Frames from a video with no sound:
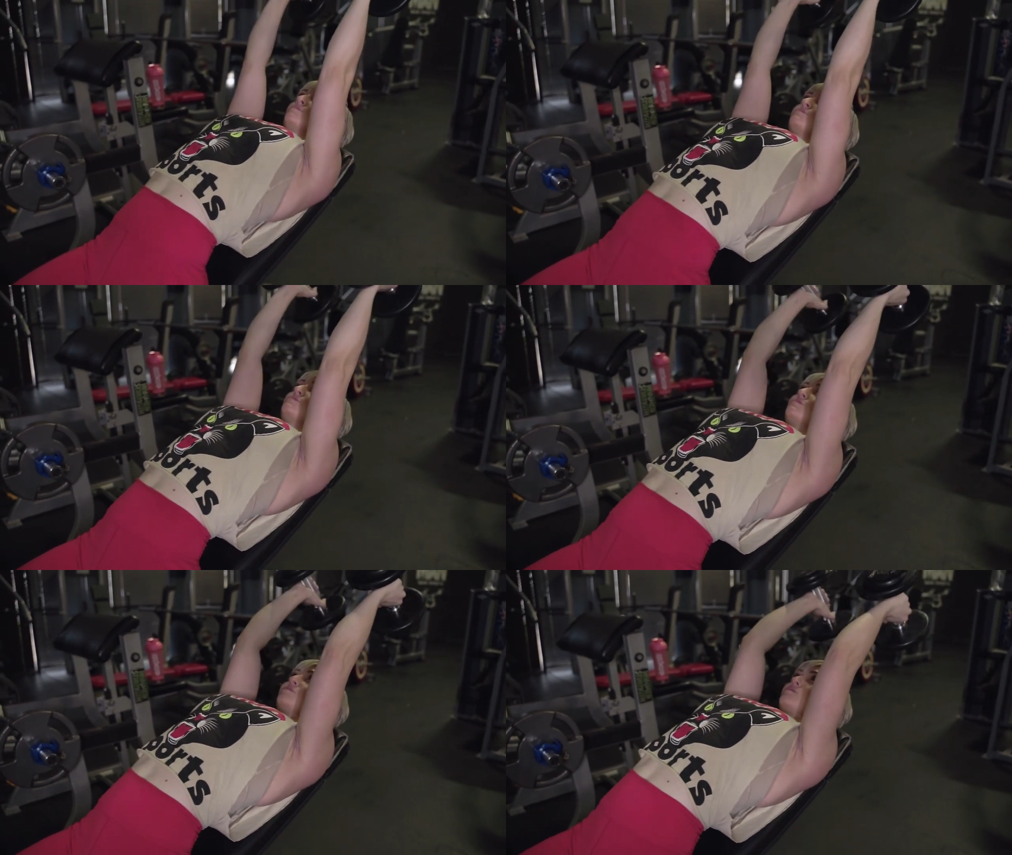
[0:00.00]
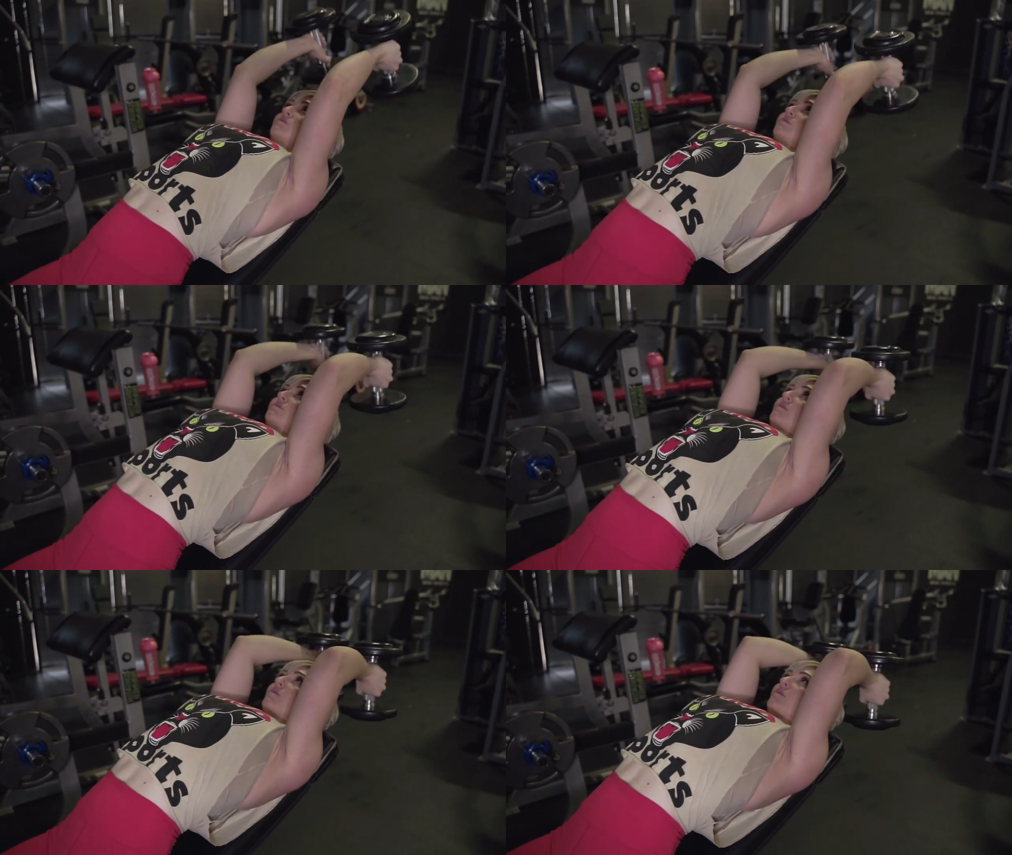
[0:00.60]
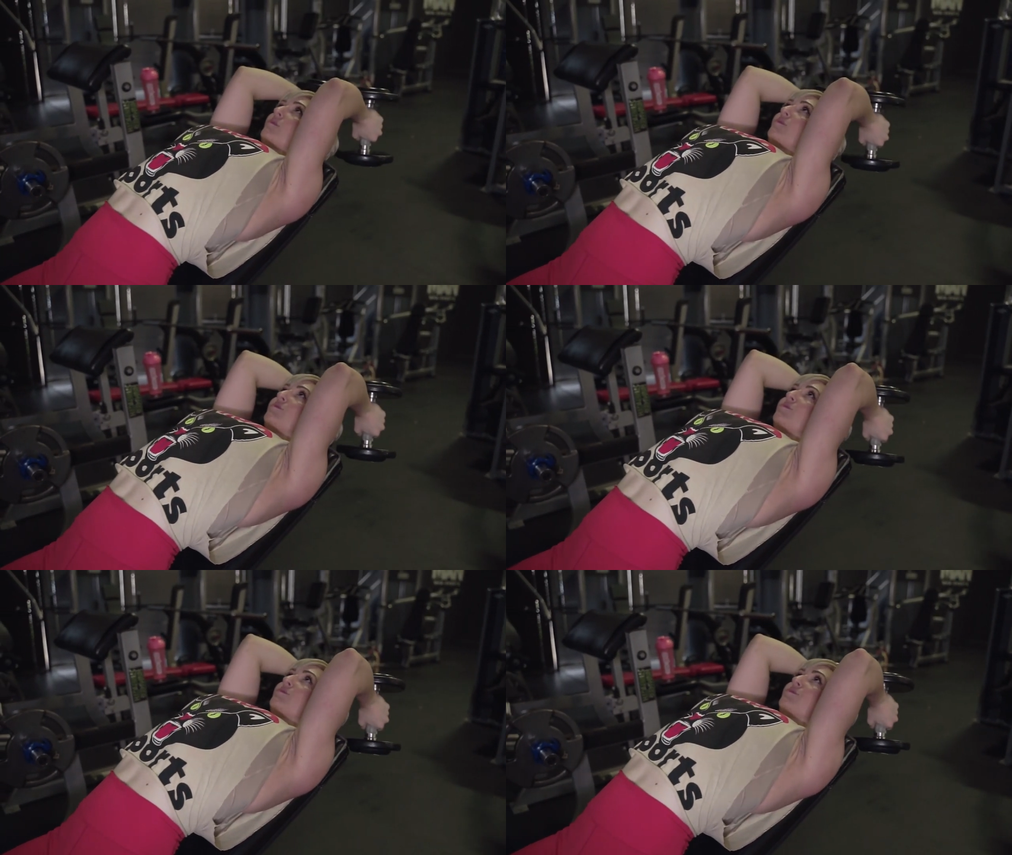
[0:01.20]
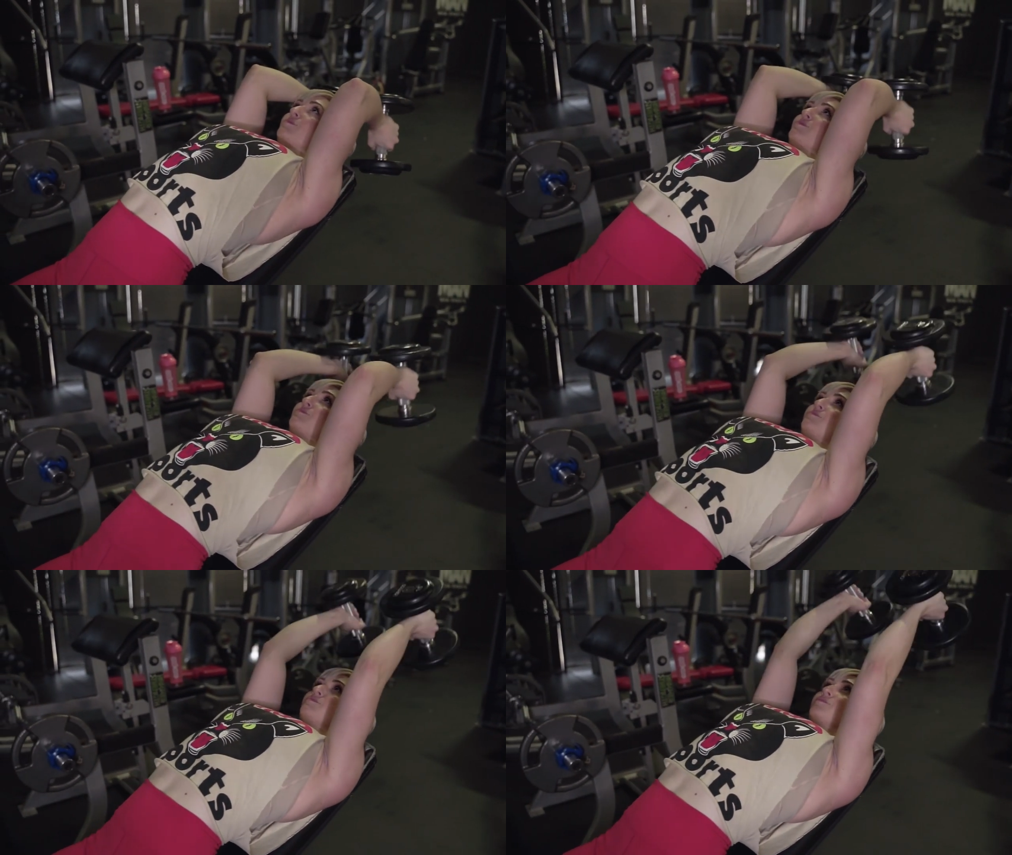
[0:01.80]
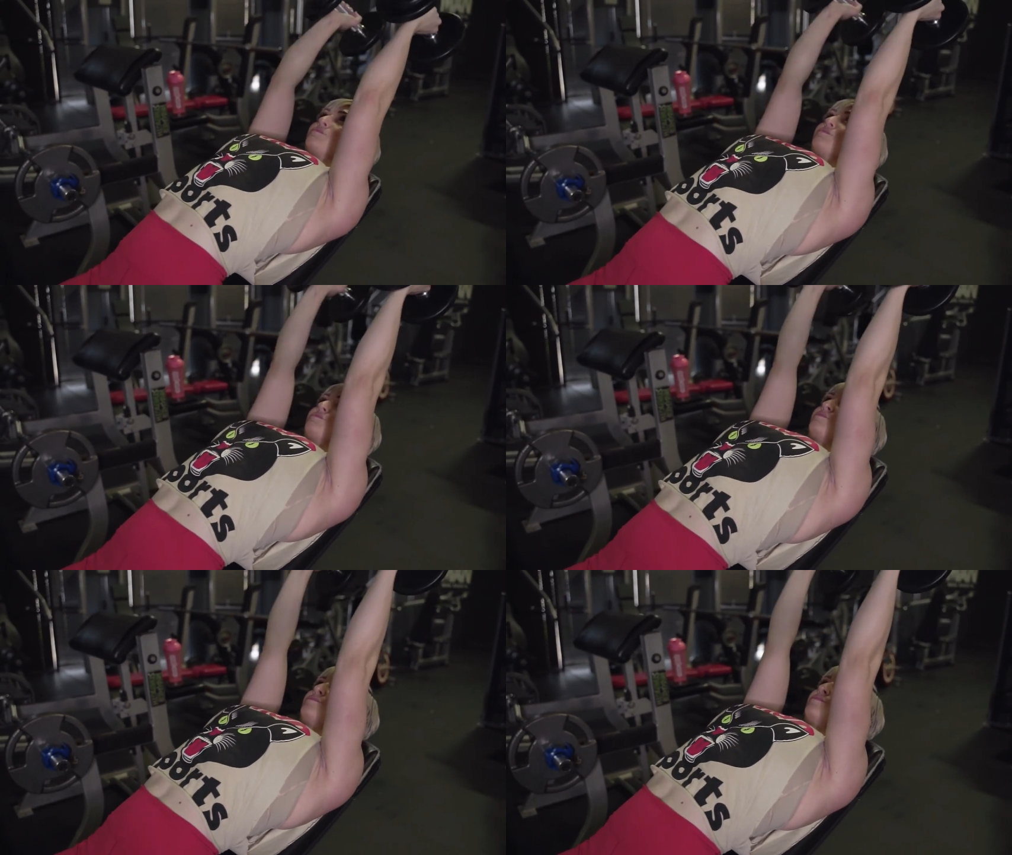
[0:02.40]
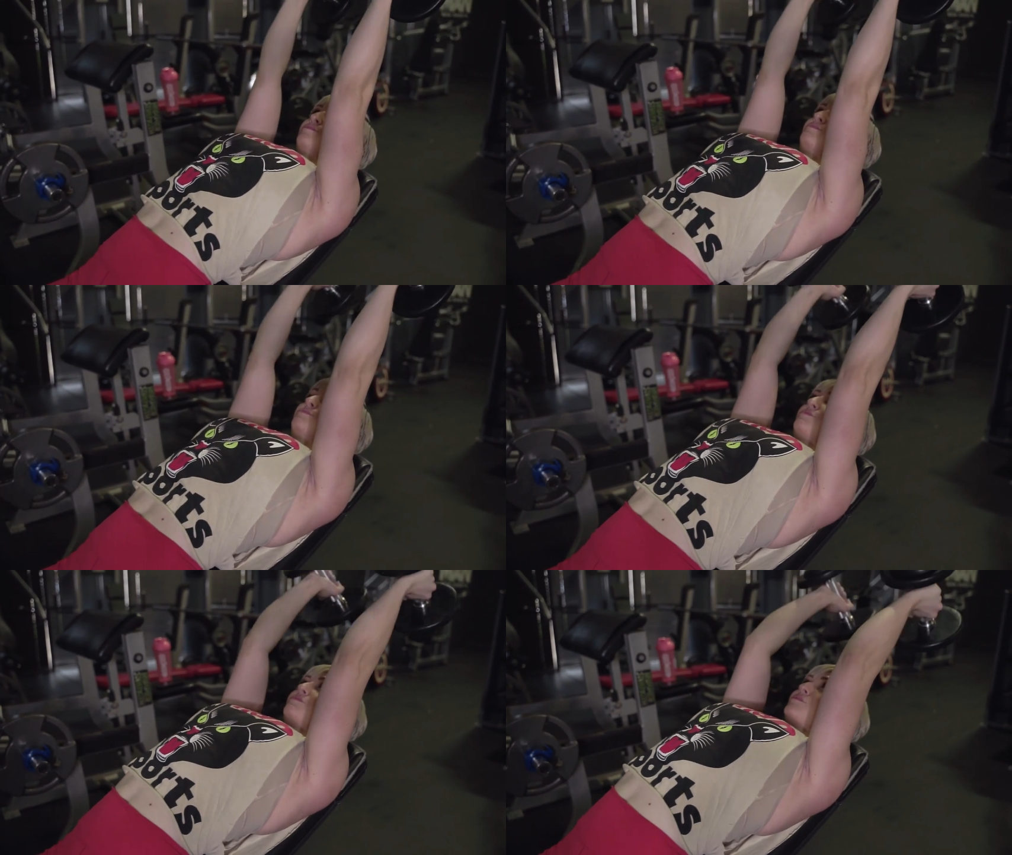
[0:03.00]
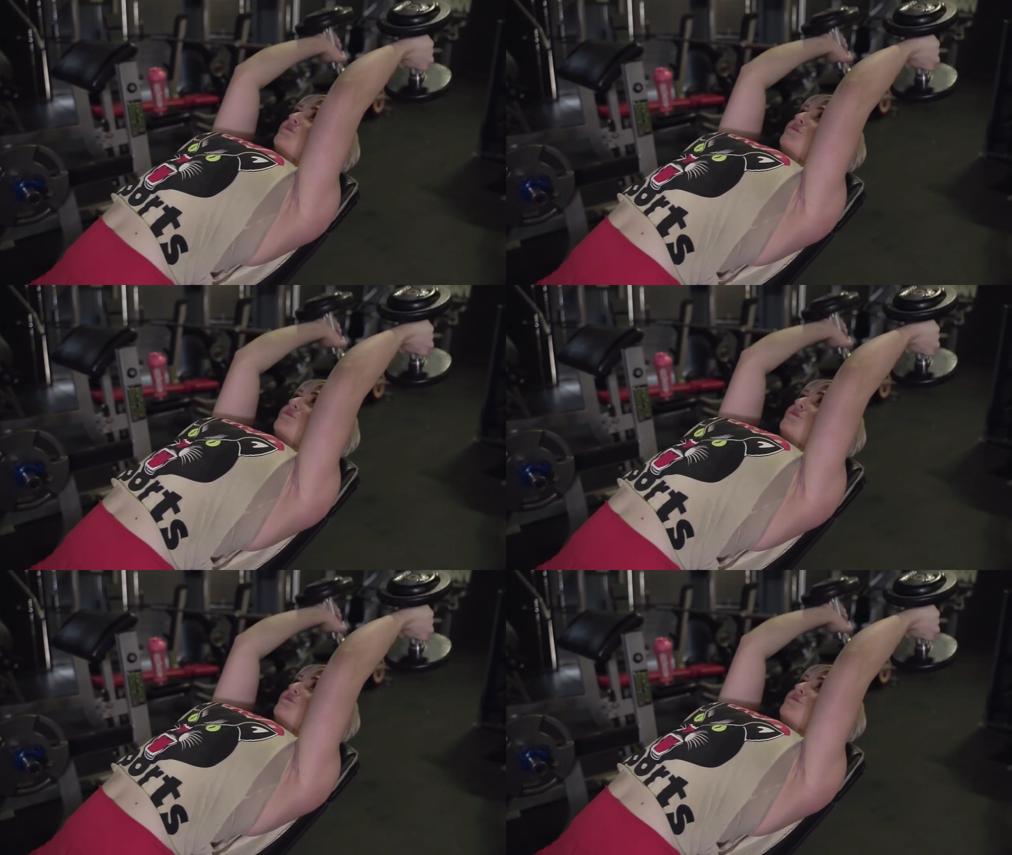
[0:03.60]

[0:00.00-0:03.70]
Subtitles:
[unreadable: no face in view]